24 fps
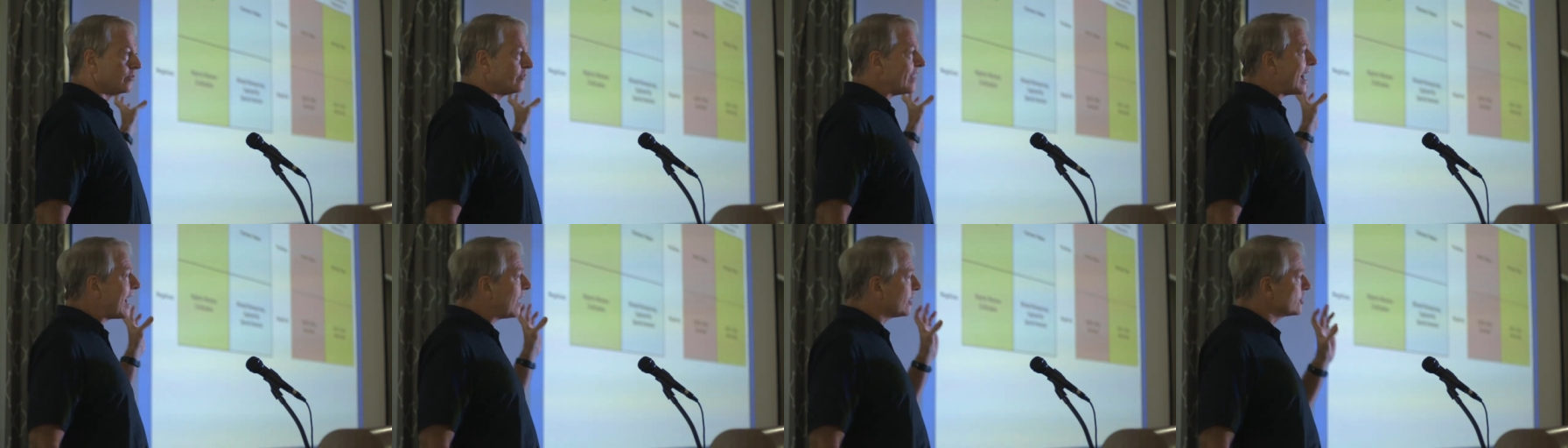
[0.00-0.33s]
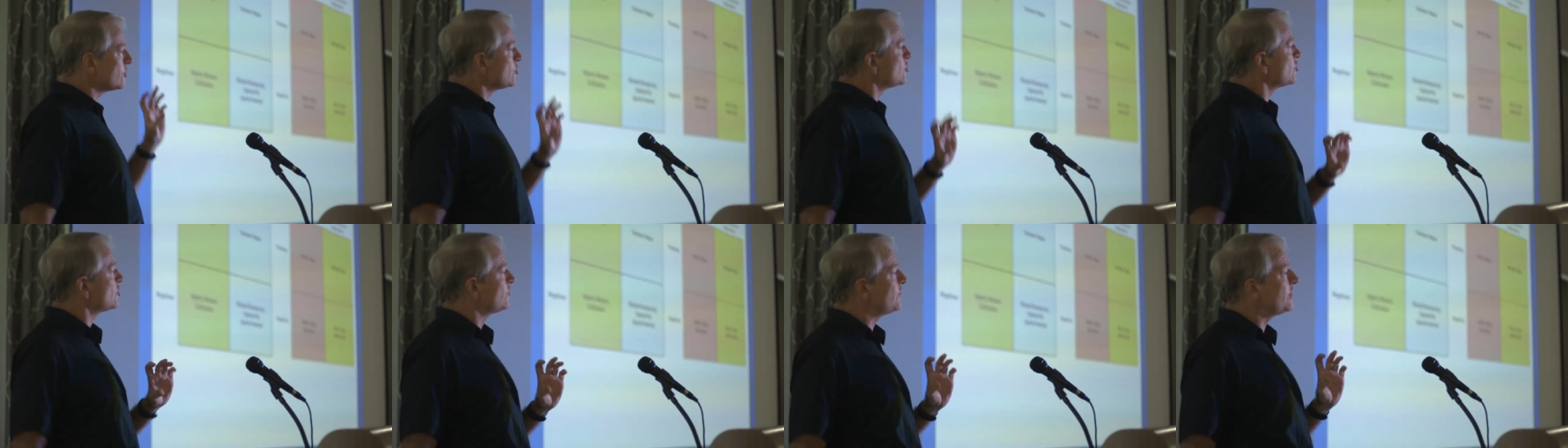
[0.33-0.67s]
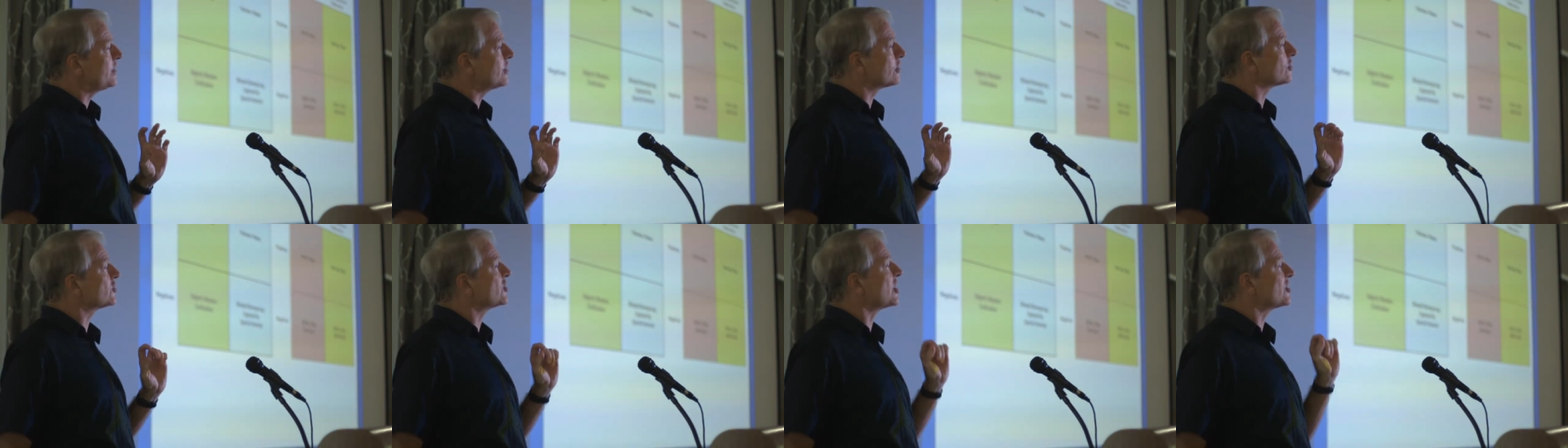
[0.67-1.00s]
value
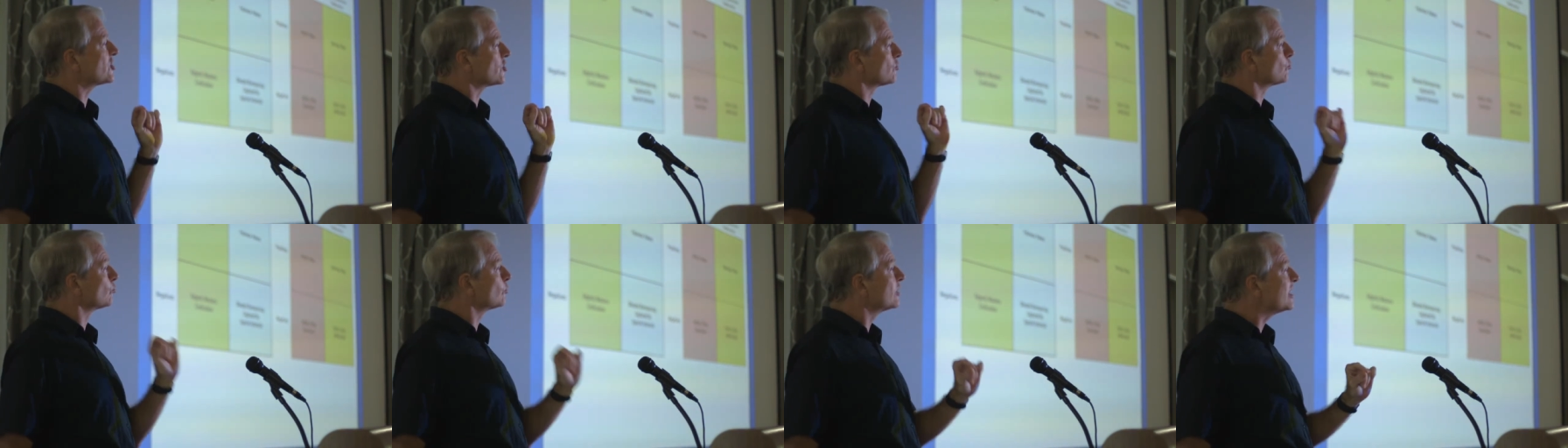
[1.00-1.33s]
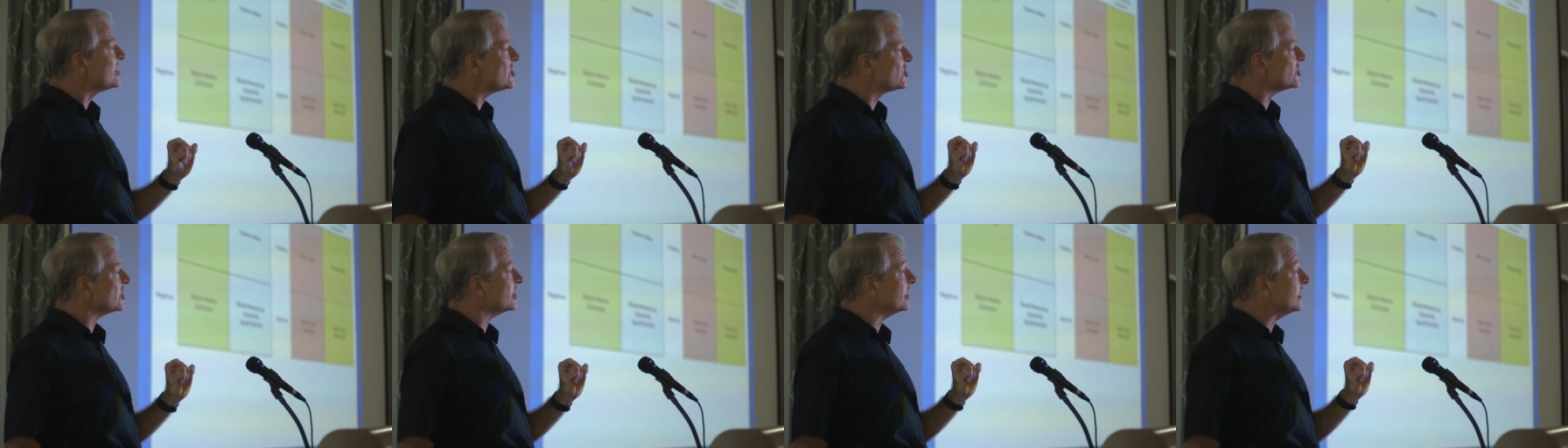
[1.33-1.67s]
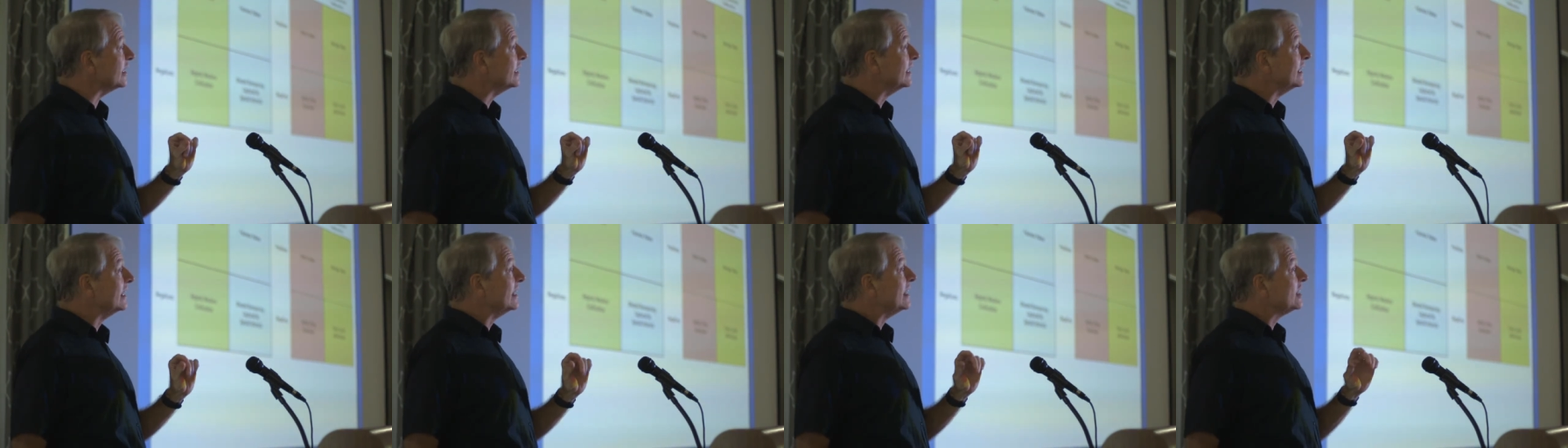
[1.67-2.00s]
spheres has
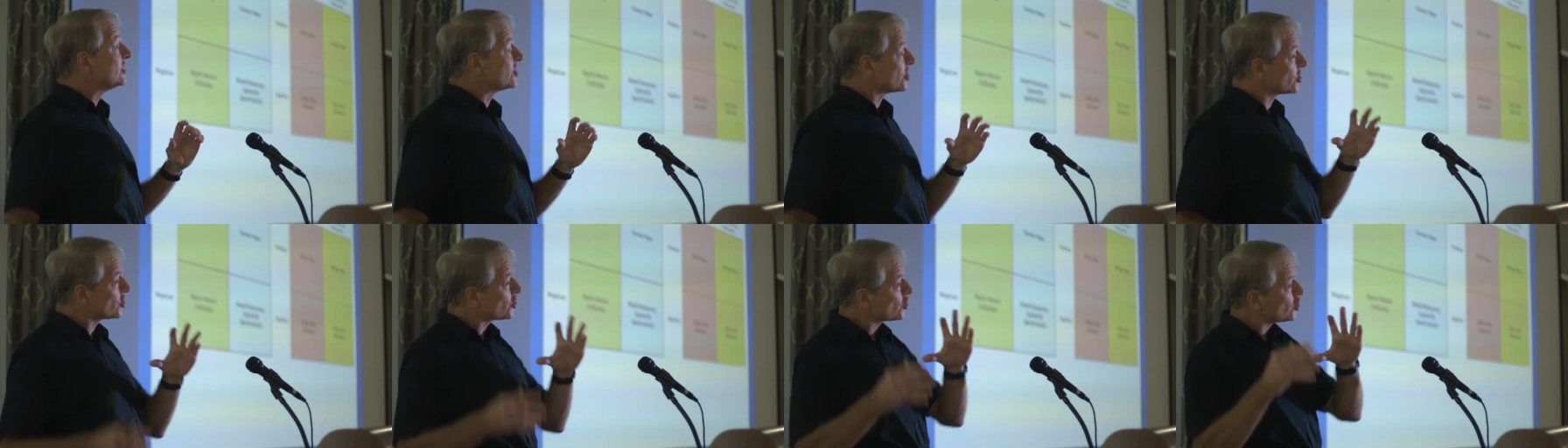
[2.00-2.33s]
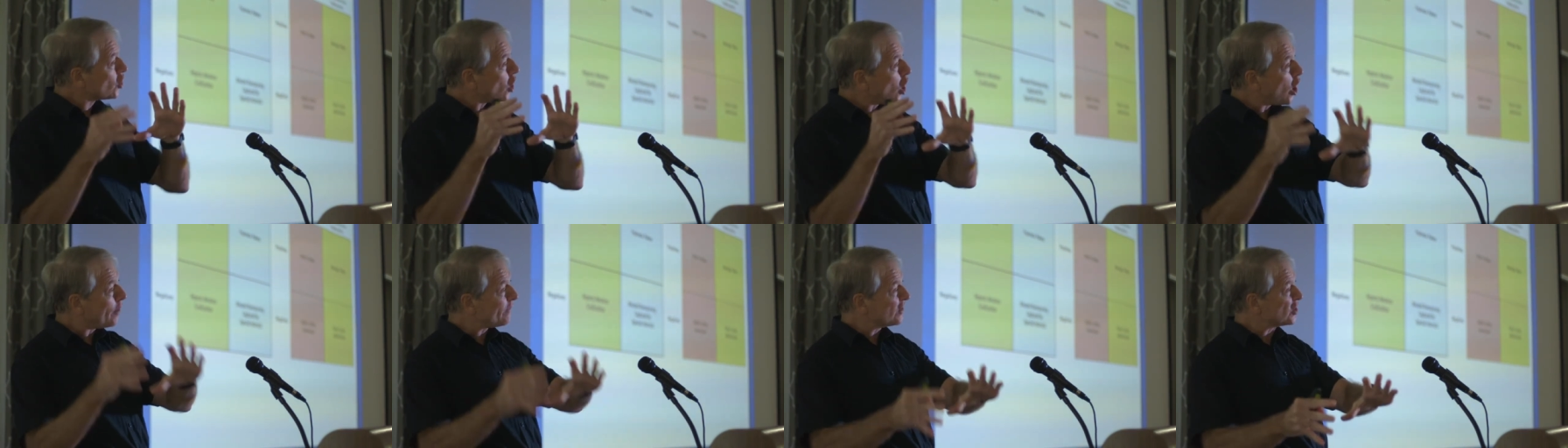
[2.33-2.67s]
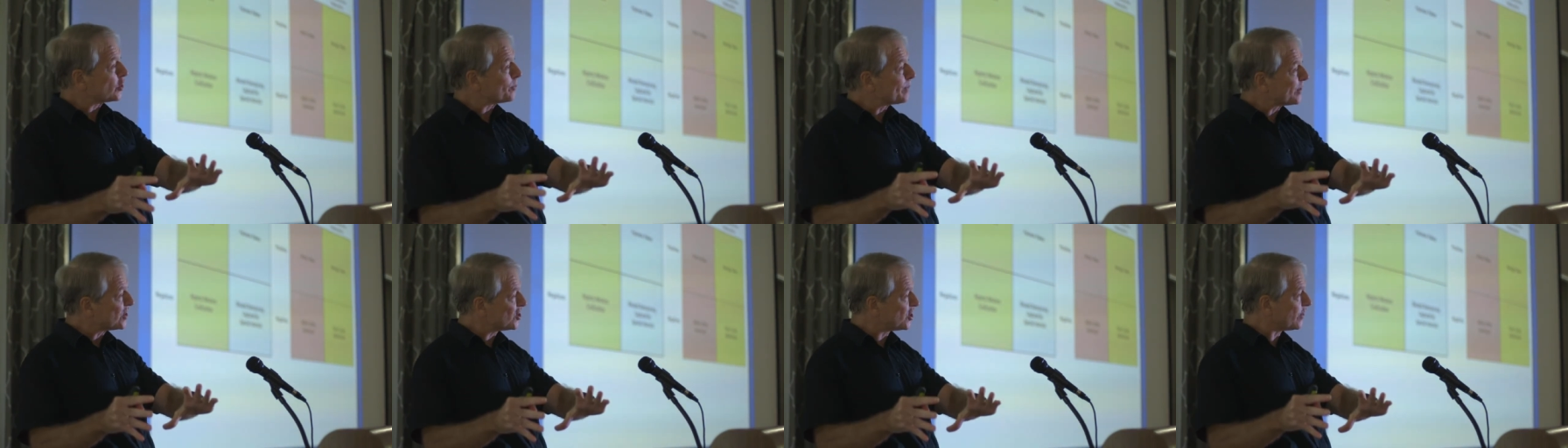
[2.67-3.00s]
arisen to solve a
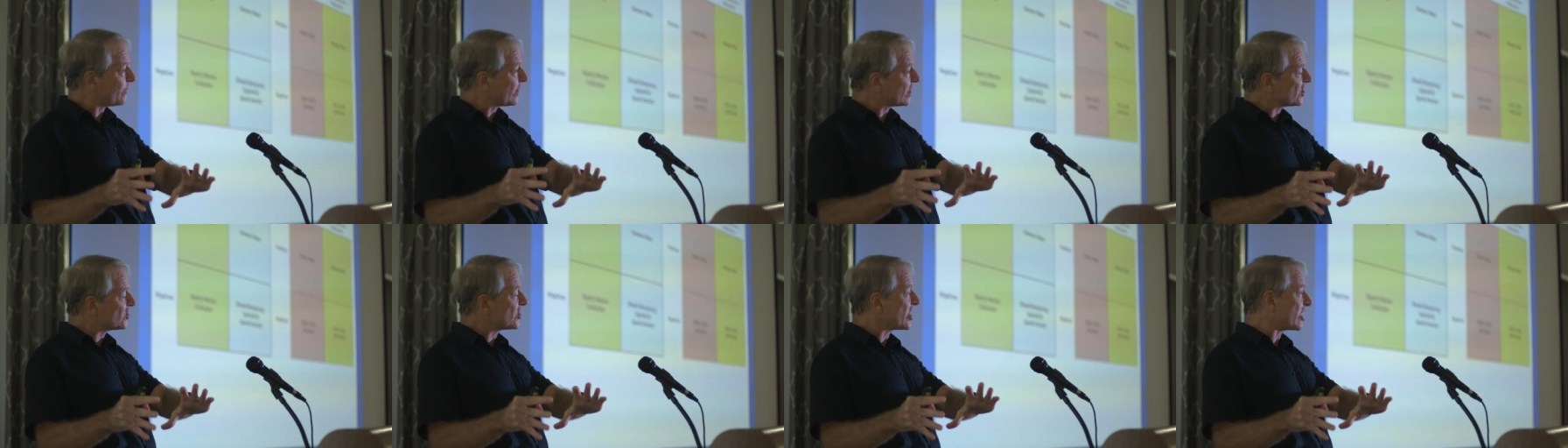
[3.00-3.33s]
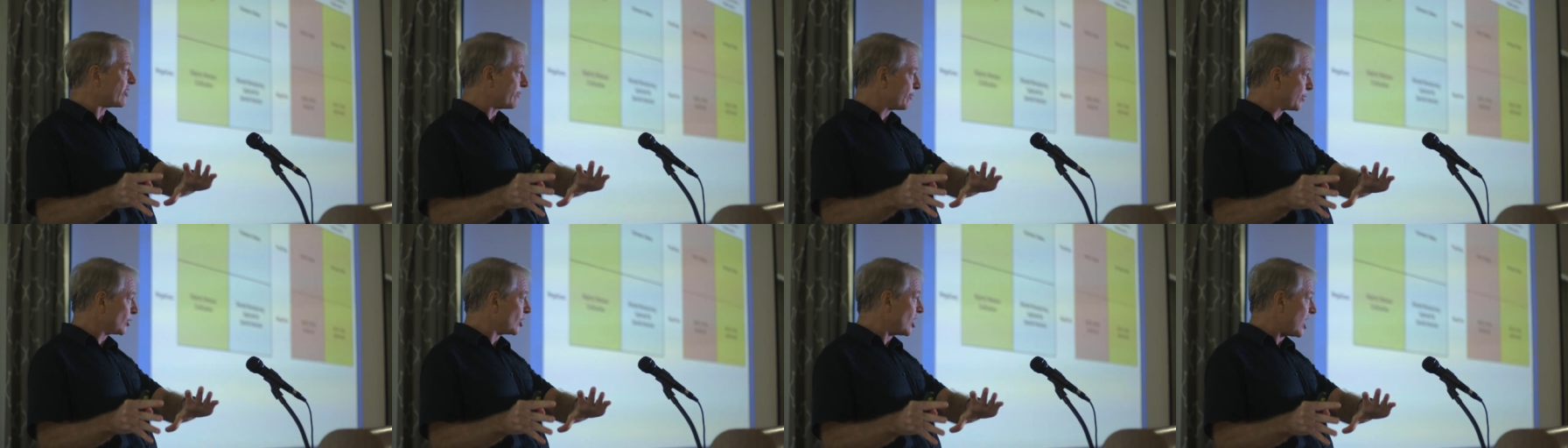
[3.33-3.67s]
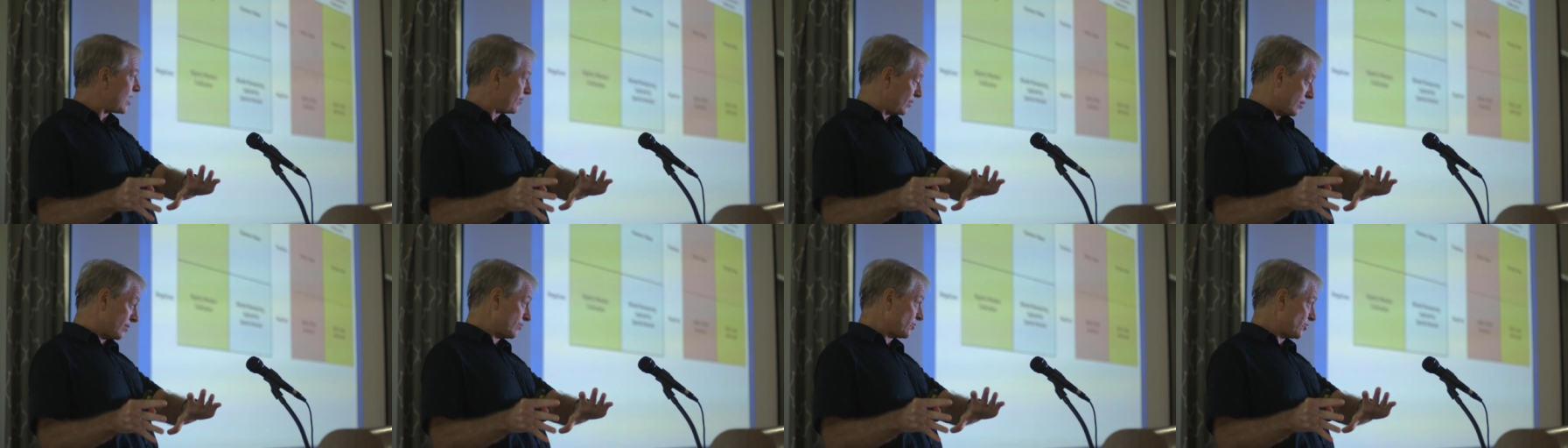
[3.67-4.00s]
specific set of
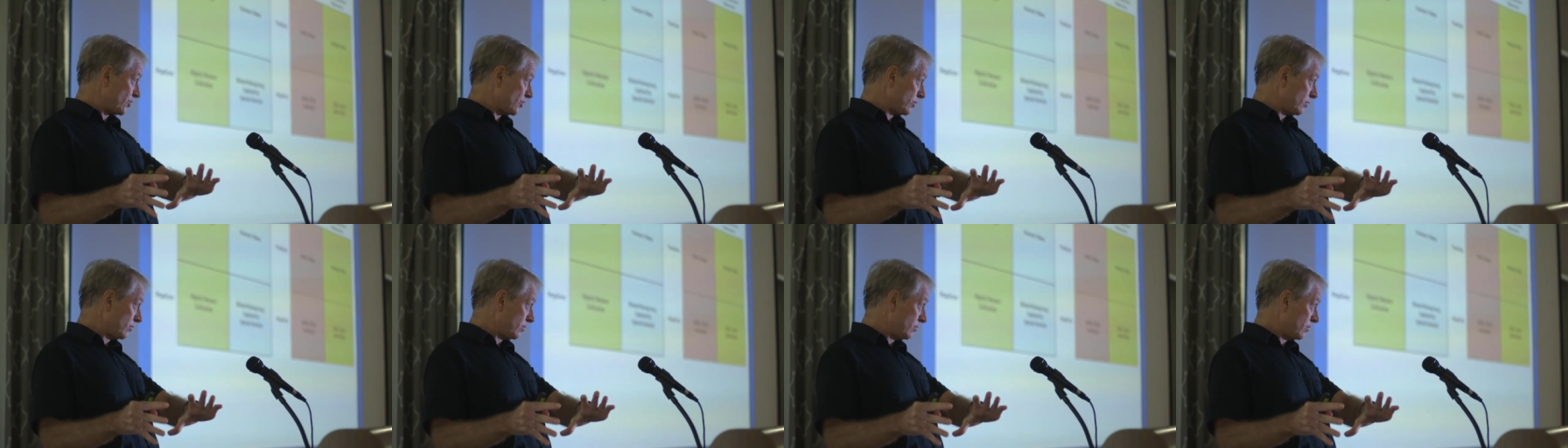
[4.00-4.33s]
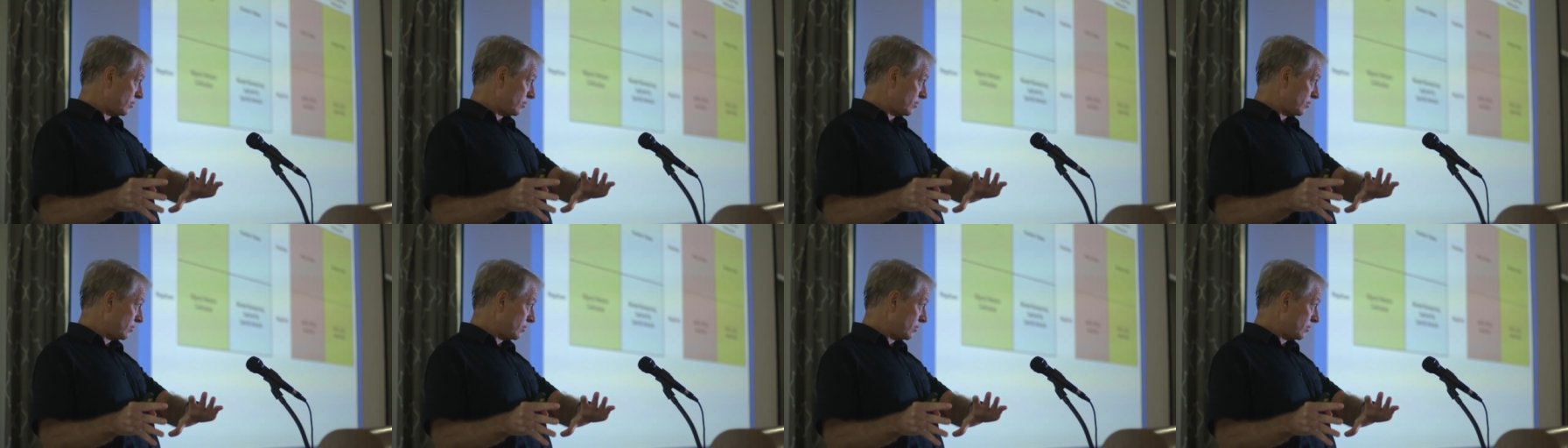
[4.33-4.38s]
problems.